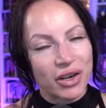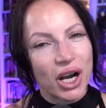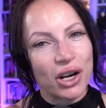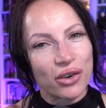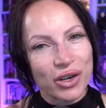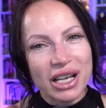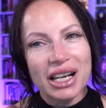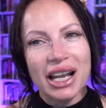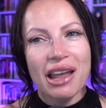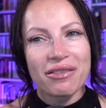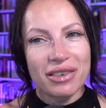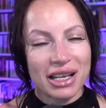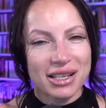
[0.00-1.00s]
a
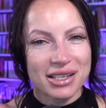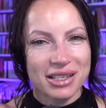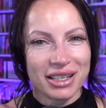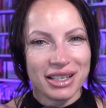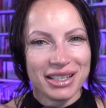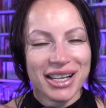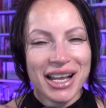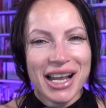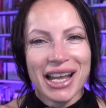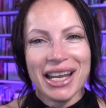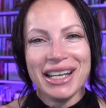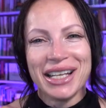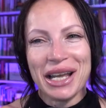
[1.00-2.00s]
real-life lesson
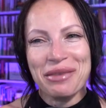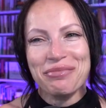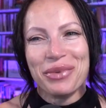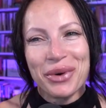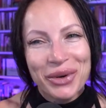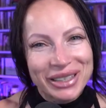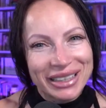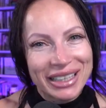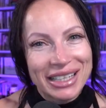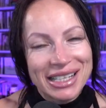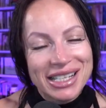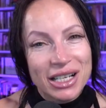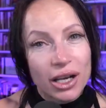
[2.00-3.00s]
in the
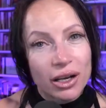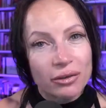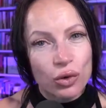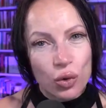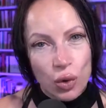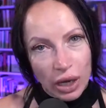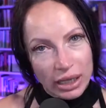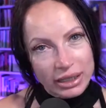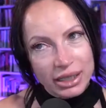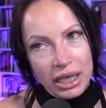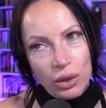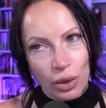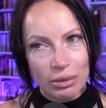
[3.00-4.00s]
importance of quality
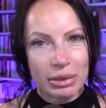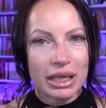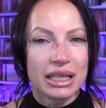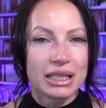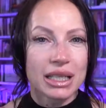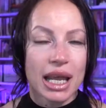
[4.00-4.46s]
equipment